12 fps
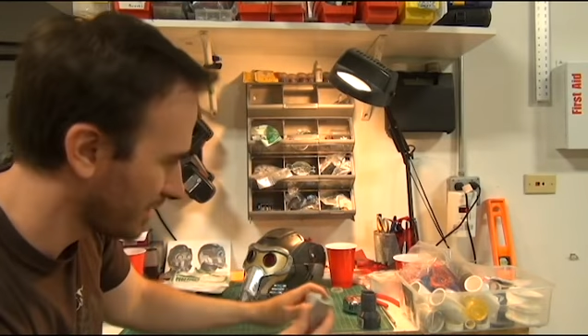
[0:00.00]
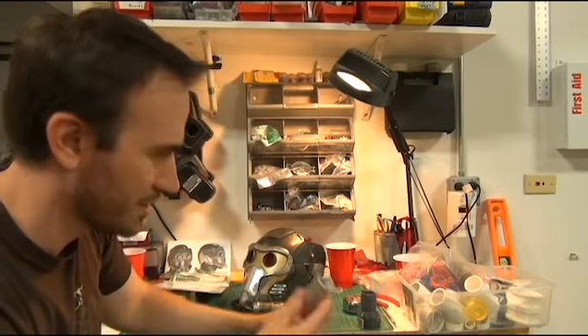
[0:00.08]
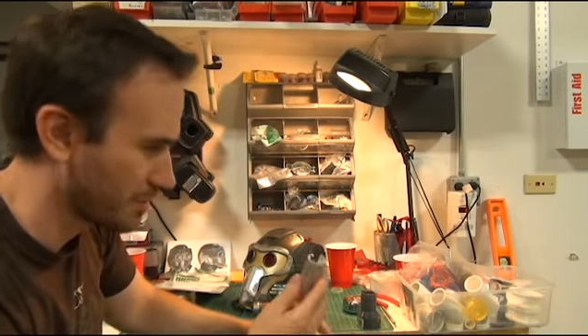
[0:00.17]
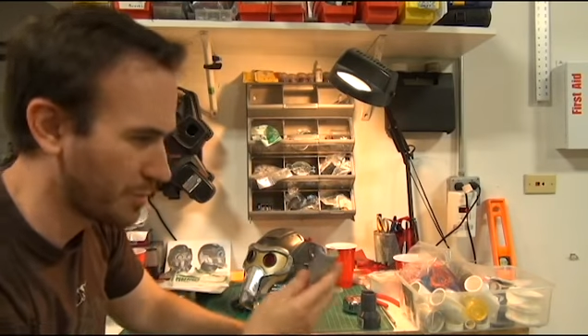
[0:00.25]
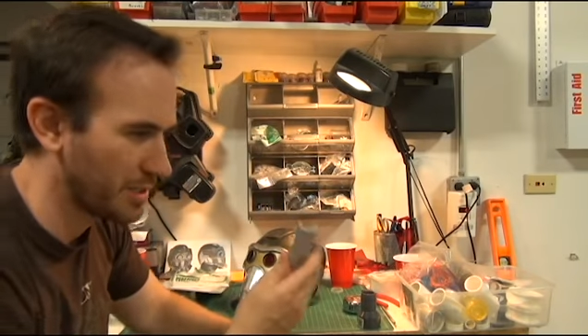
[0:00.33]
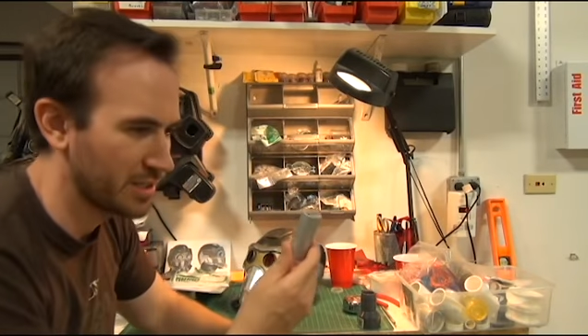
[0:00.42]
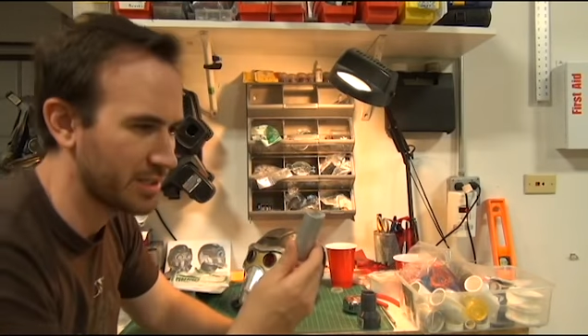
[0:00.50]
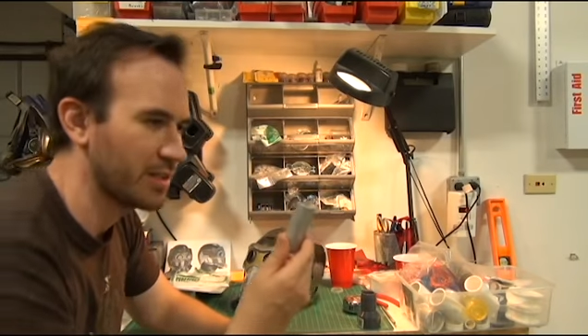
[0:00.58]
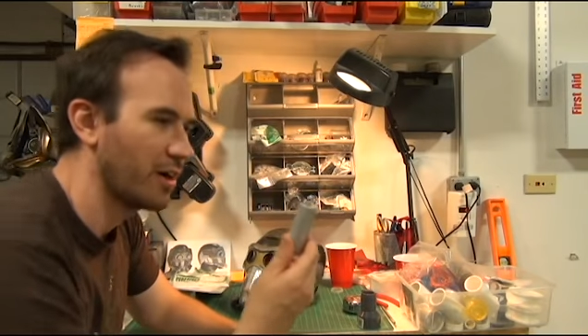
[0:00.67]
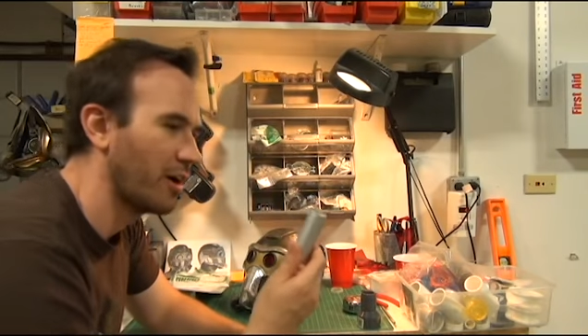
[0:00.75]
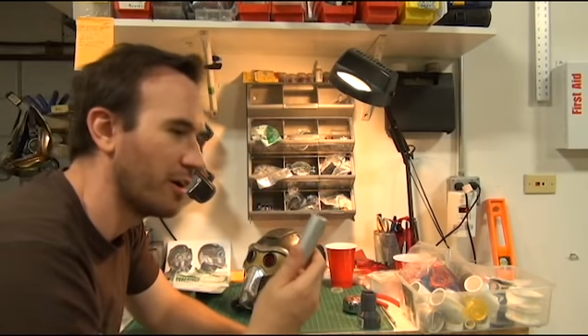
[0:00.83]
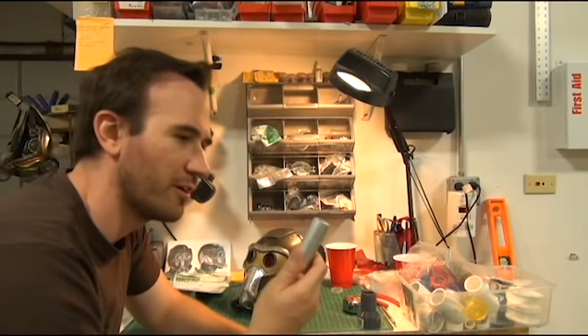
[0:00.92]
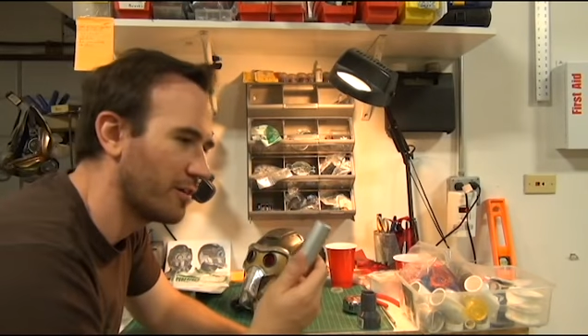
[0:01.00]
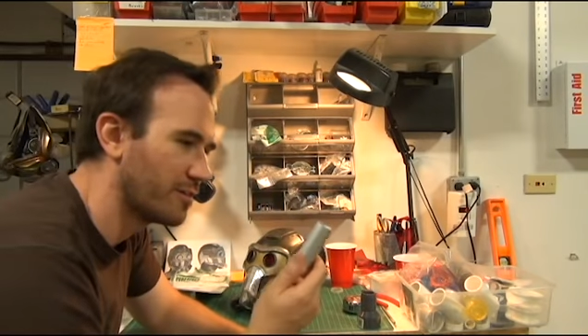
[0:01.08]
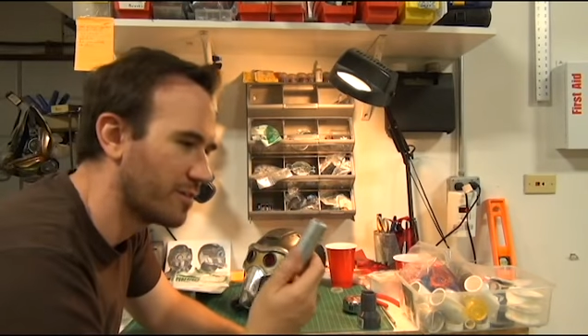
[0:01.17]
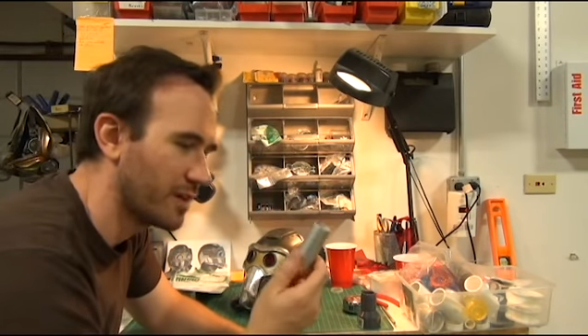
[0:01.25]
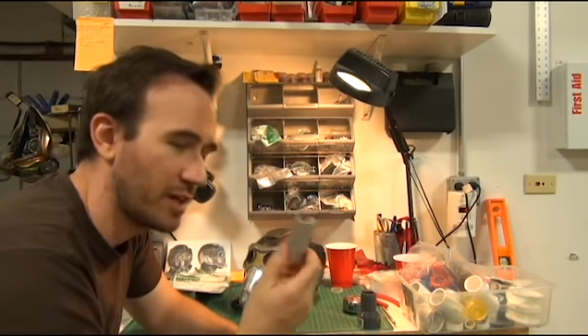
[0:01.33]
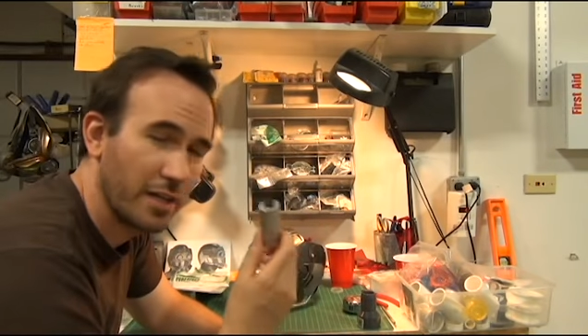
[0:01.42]
is a piece
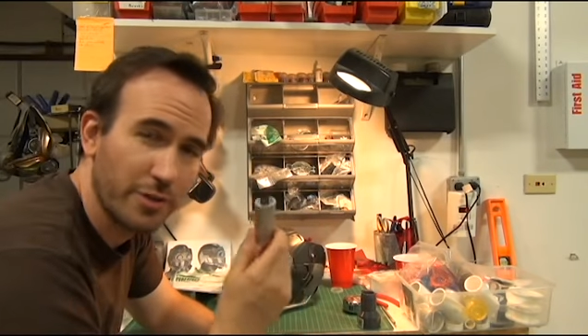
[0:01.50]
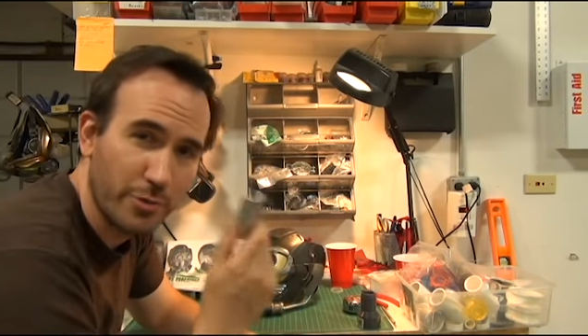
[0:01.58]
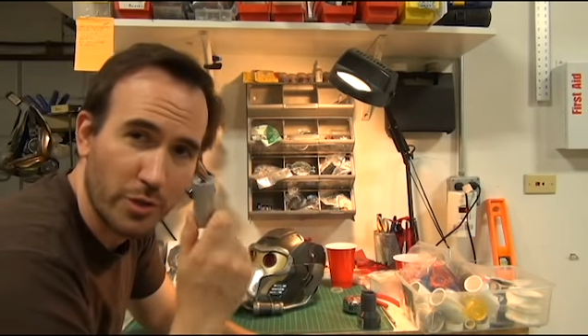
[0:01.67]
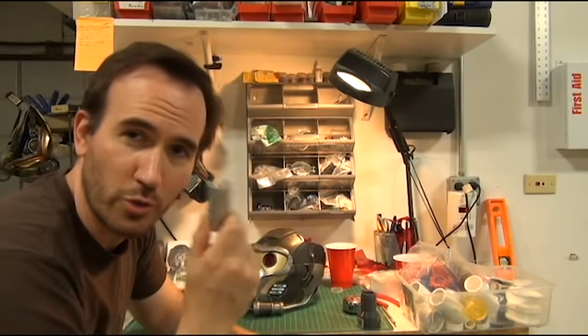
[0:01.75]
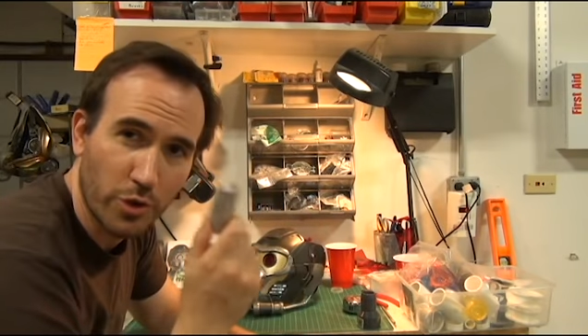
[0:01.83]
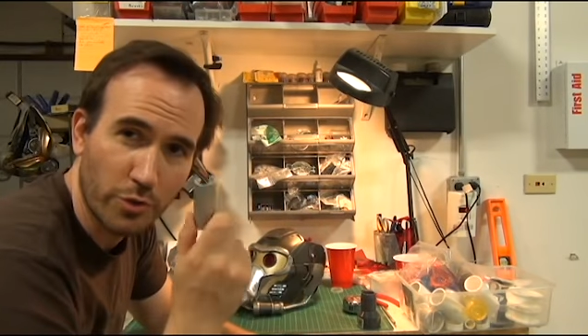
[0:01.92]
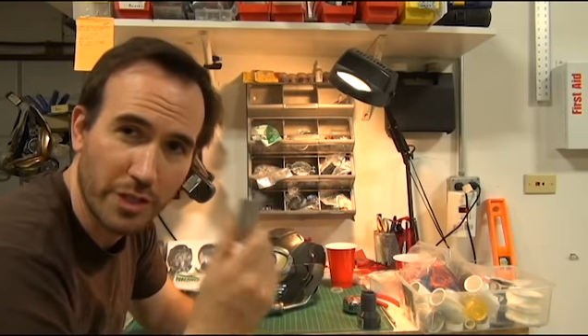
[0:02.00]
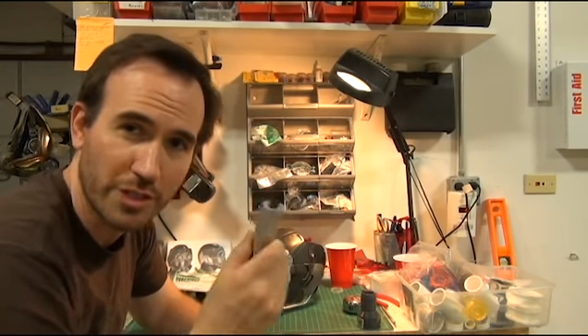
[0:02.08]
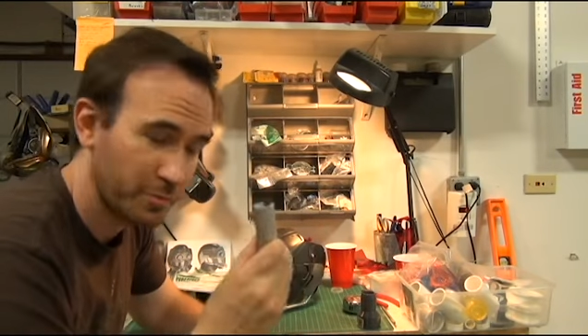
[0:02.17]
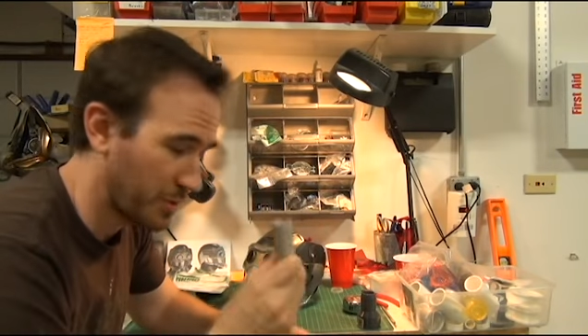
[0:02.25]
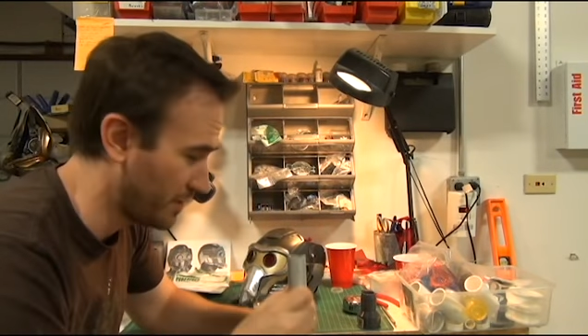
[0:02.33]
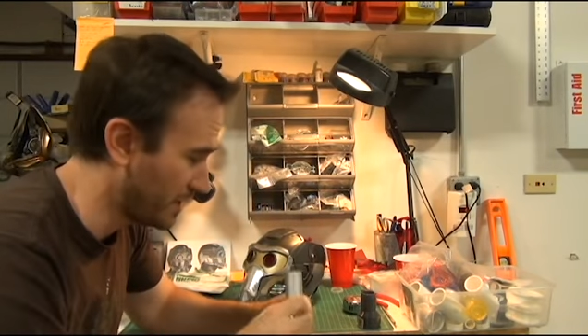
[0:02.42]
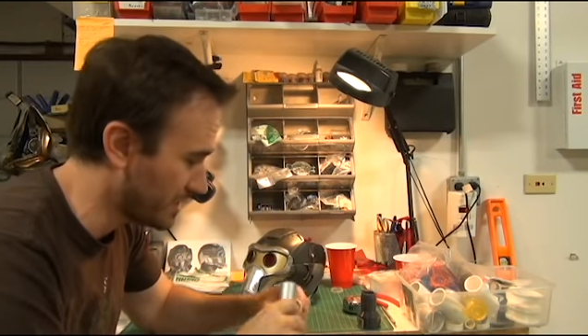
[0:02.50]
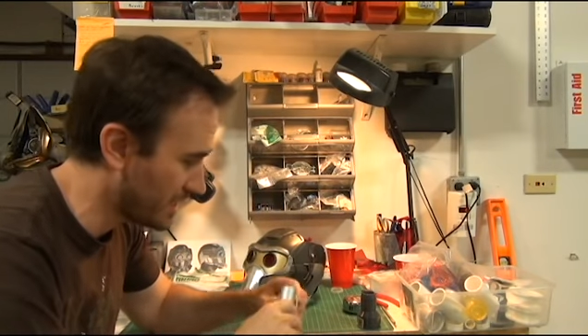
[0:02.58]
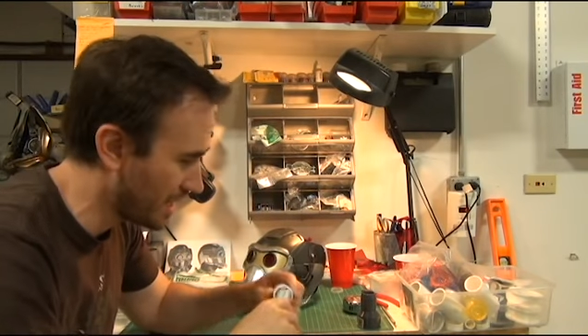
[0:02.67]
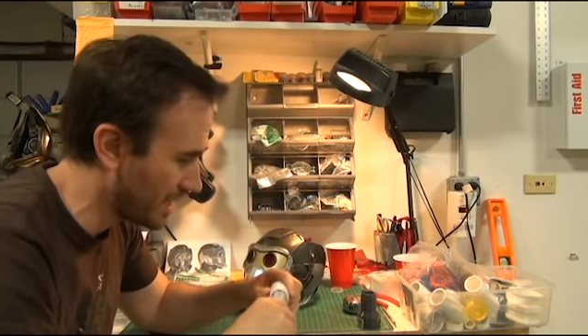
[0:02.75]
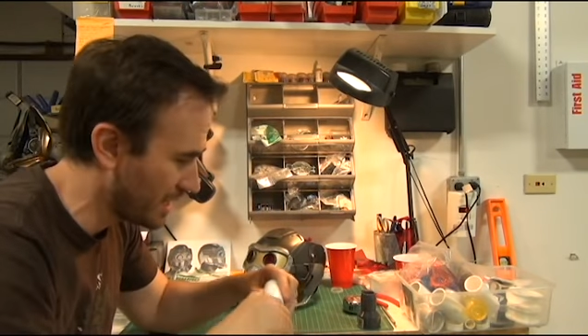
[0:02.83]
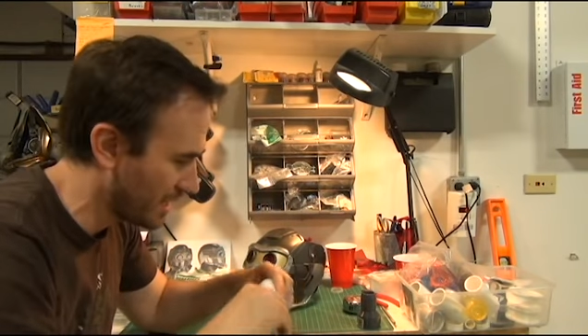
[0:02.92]
of 3/4 inch
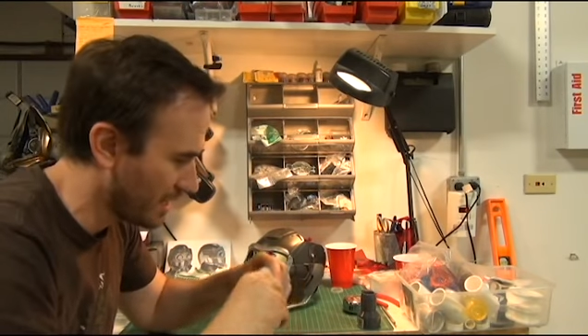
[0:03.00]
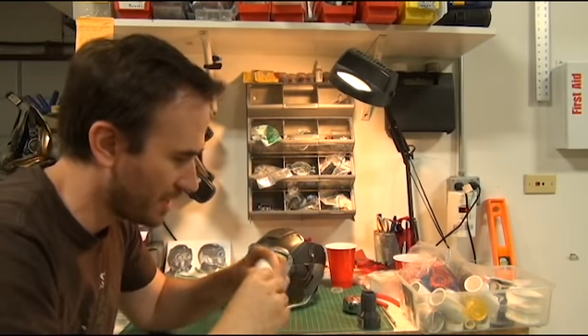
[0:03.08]
PVC